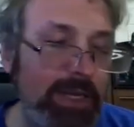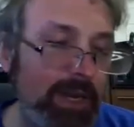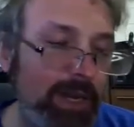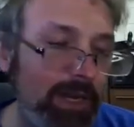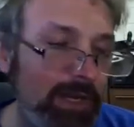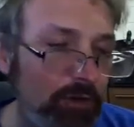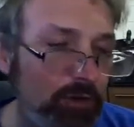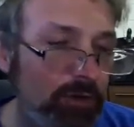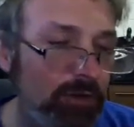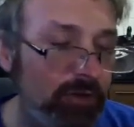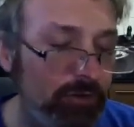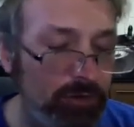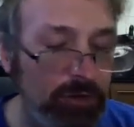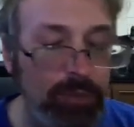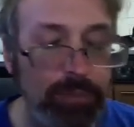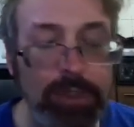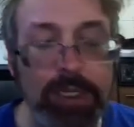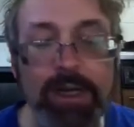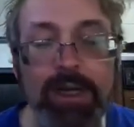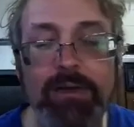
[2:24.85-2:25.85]
agents in a
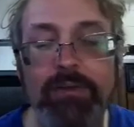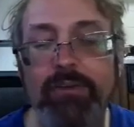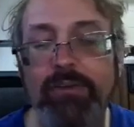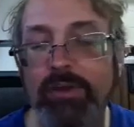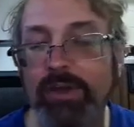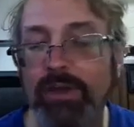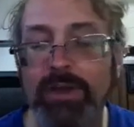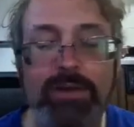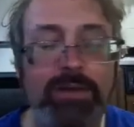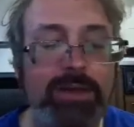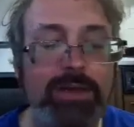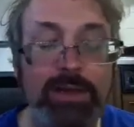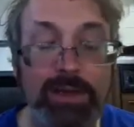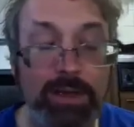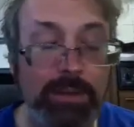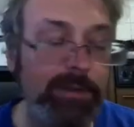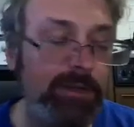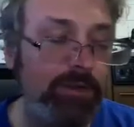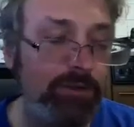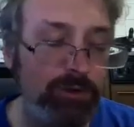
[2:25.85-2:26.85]
box, and the
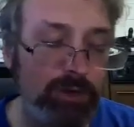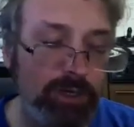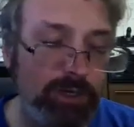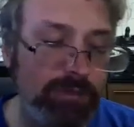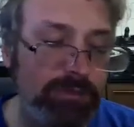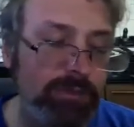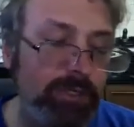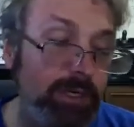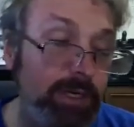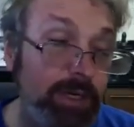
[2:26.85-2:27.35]
image of